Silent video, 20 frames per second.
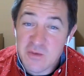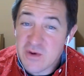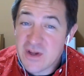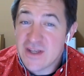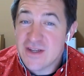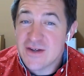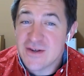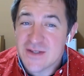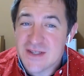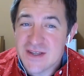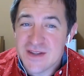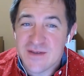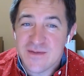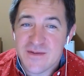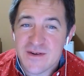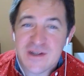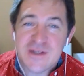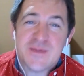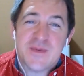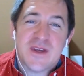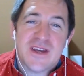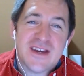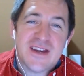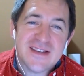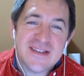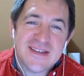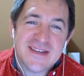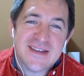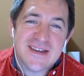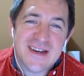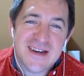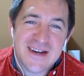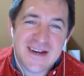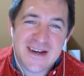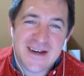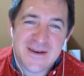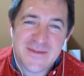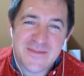Windows in the first place. I